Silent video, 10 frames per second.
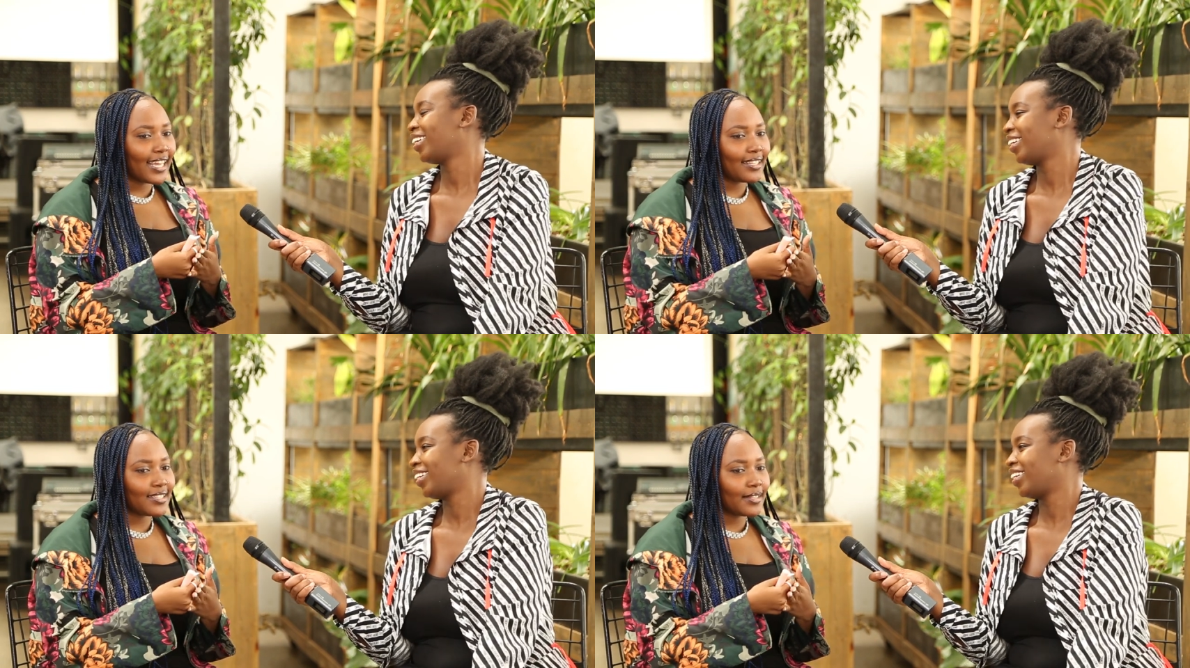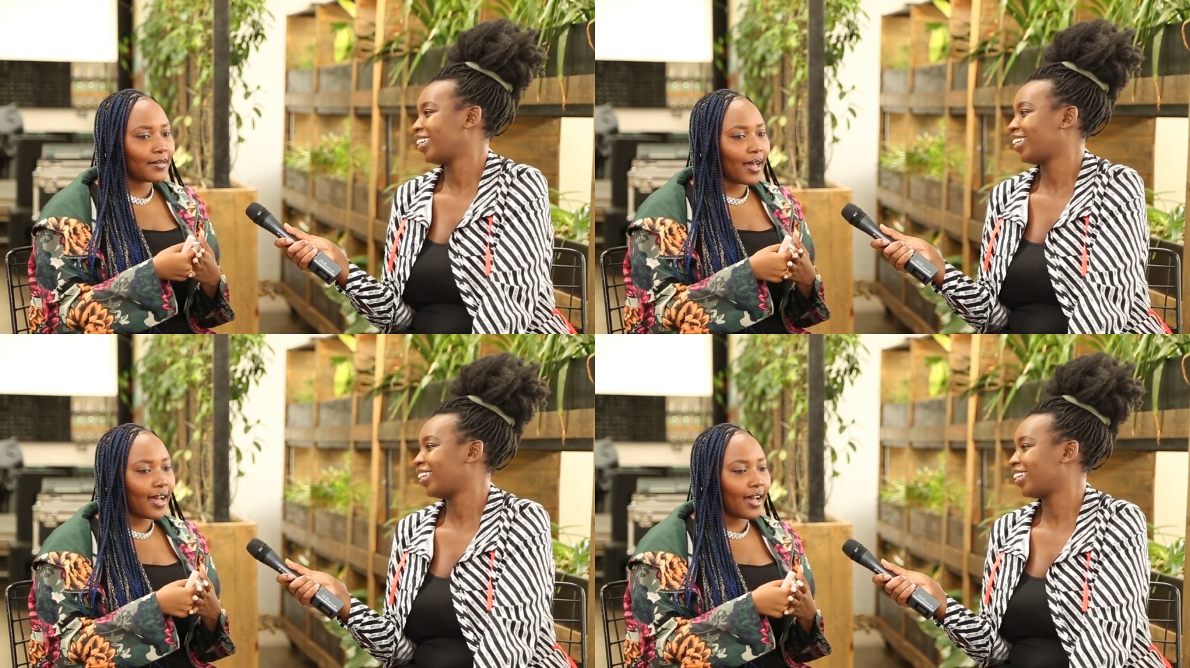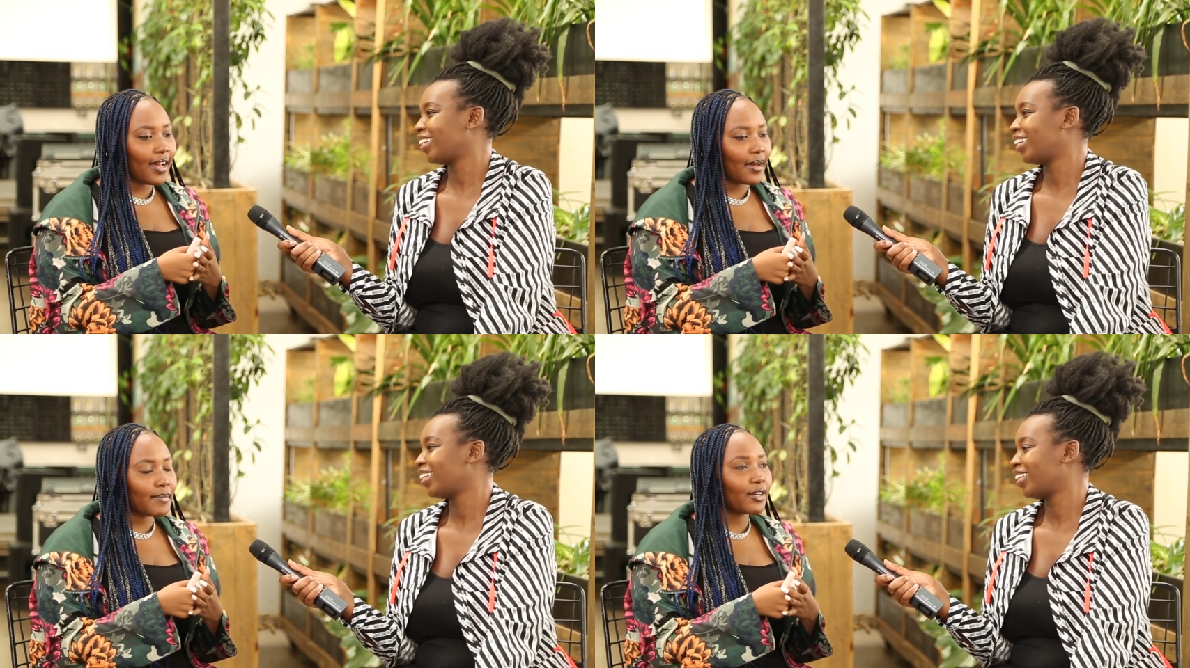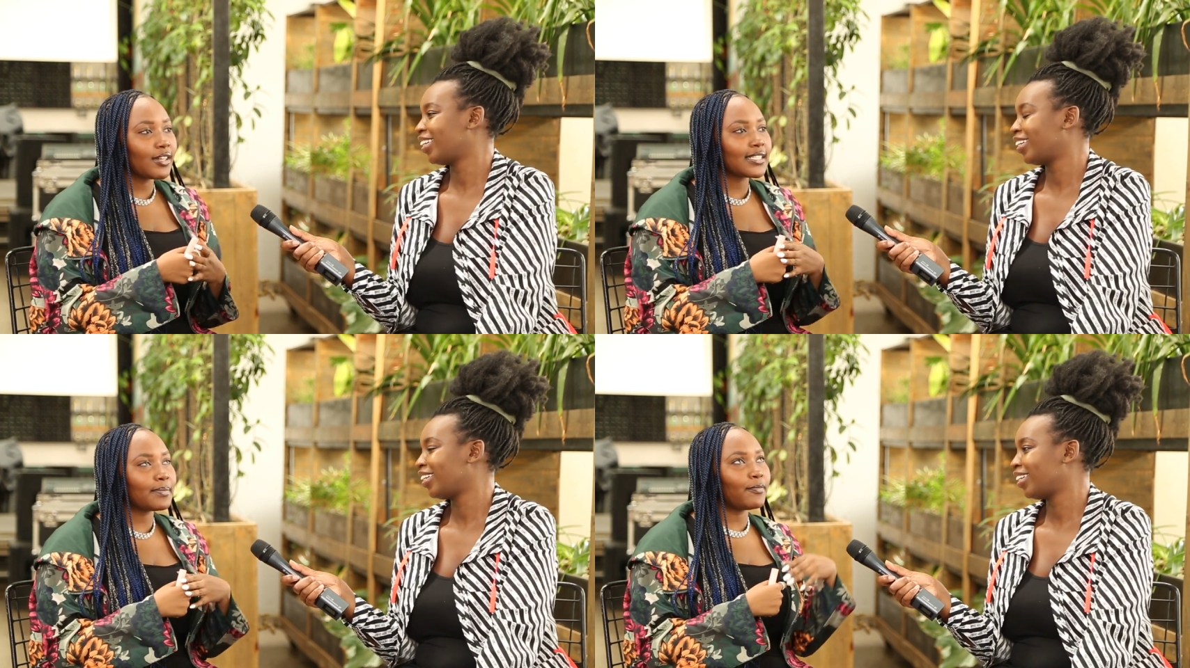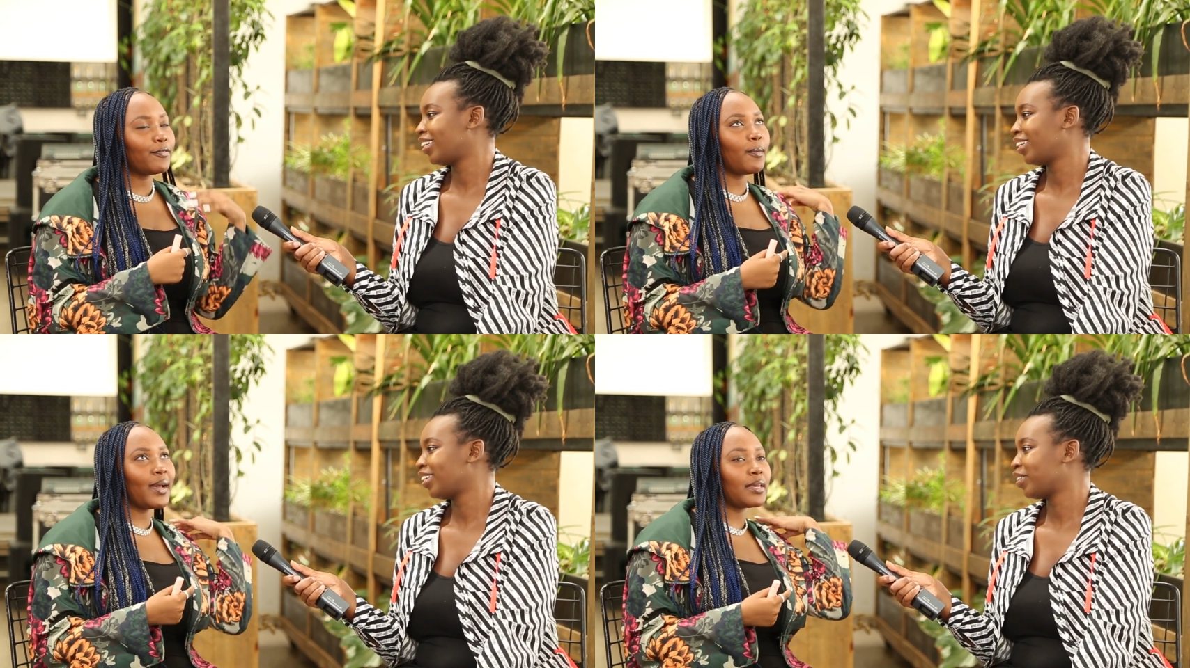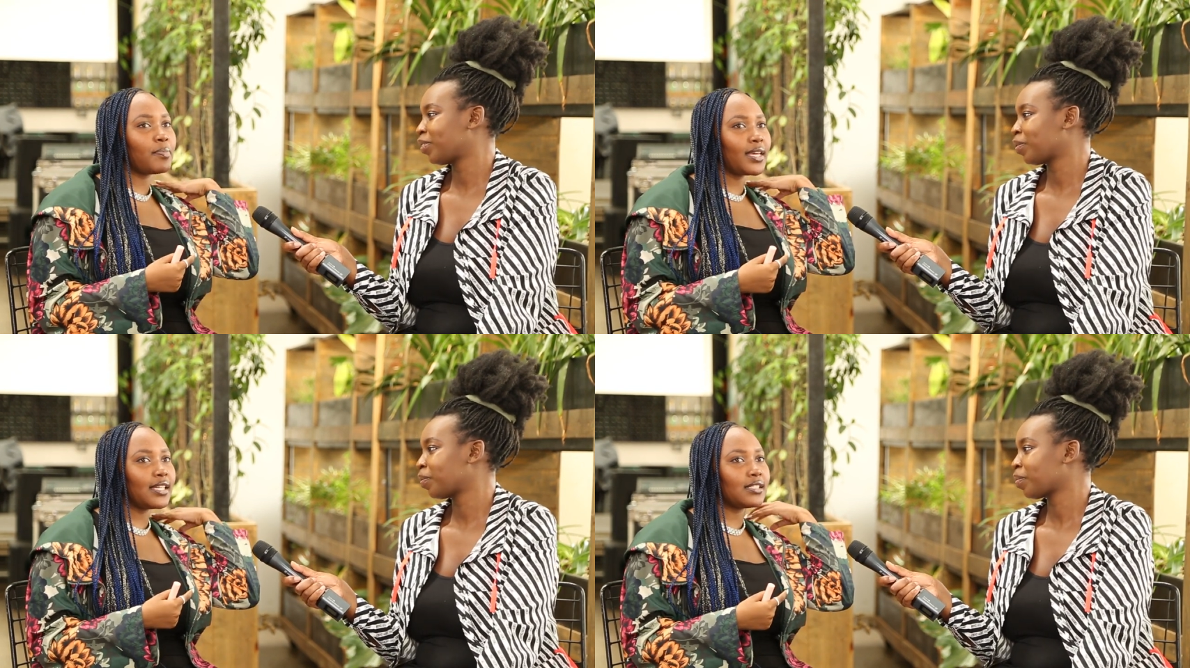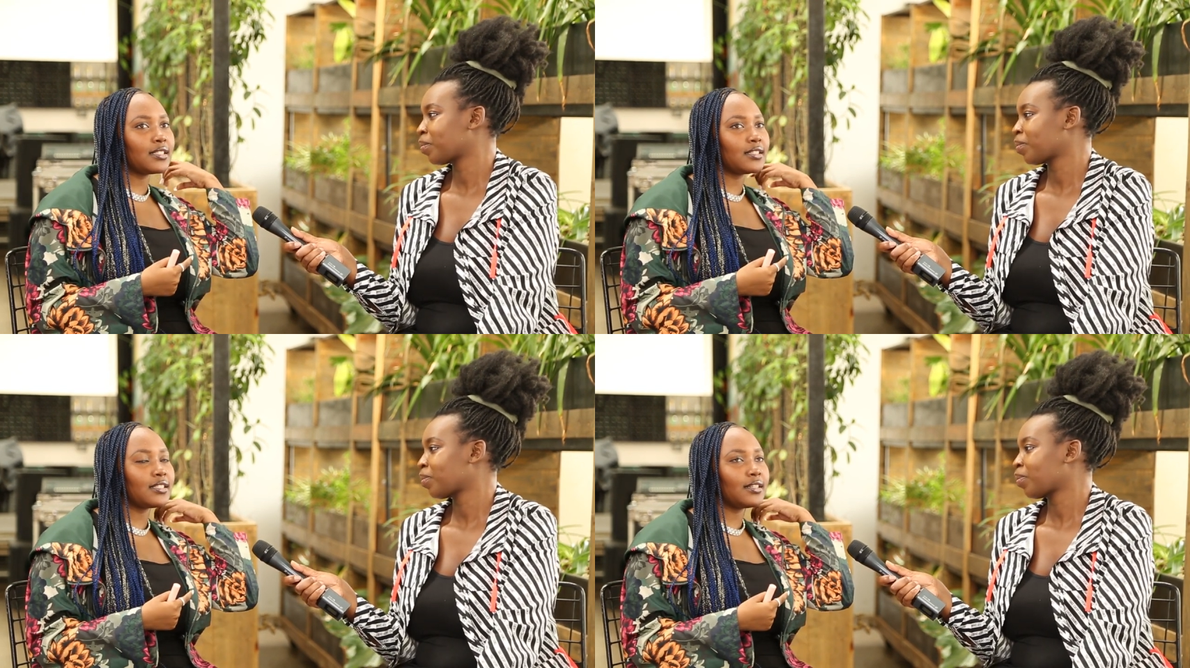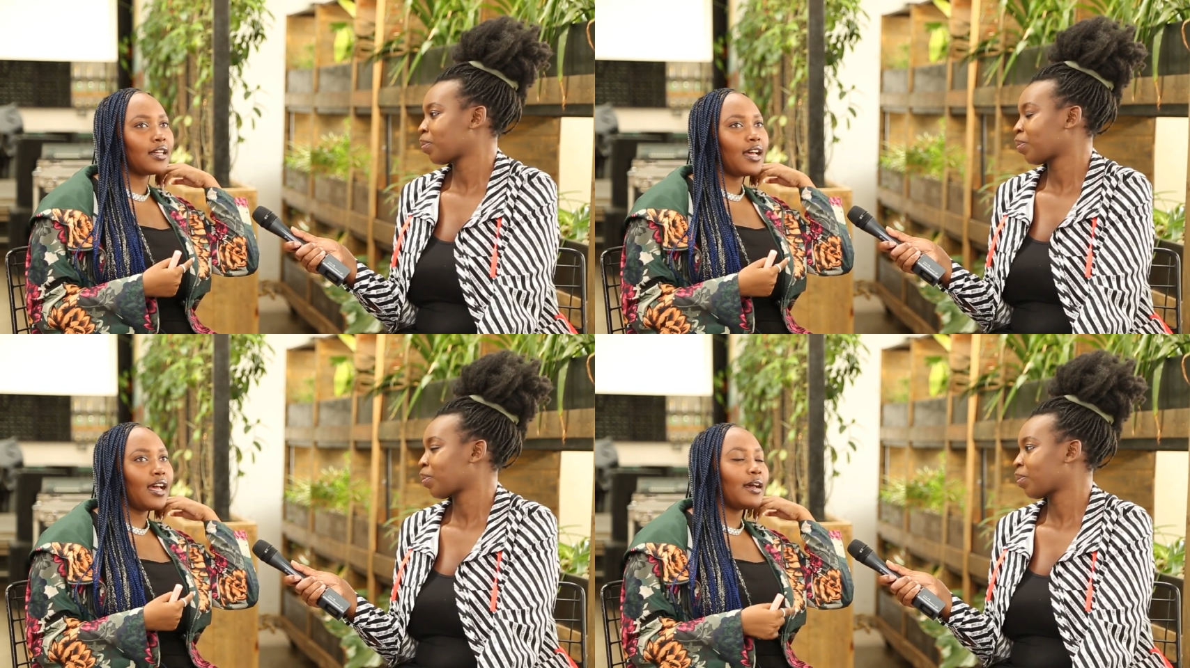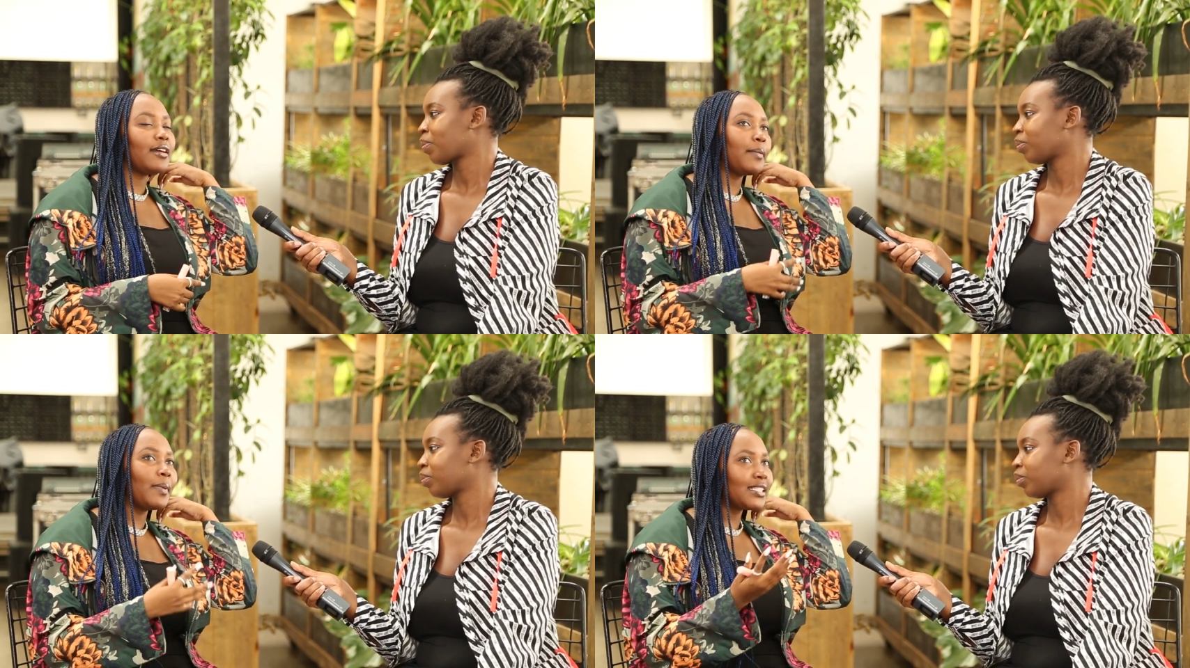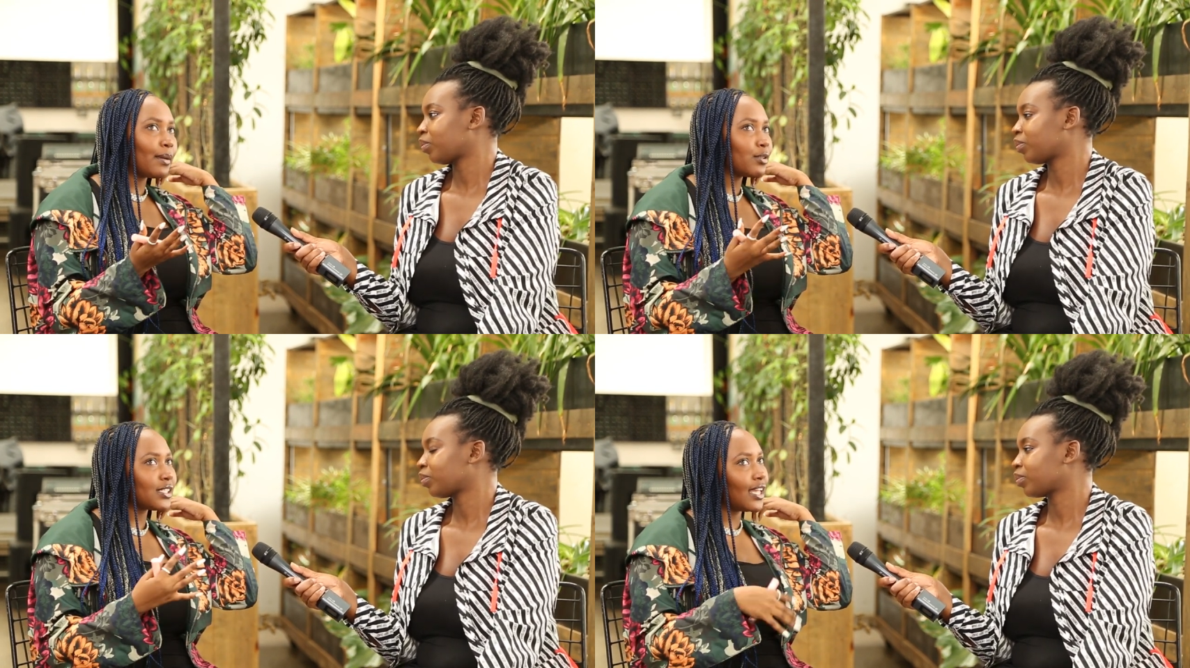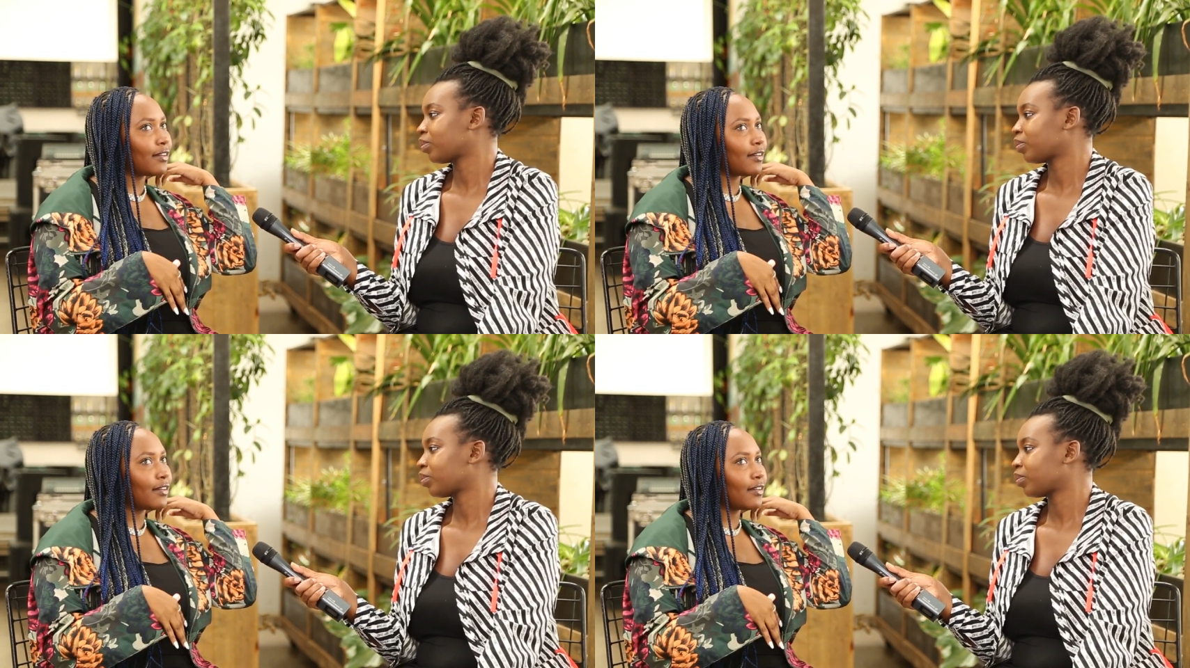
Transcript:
Speaker 1: yet uh, because for my EP is EPs are mostly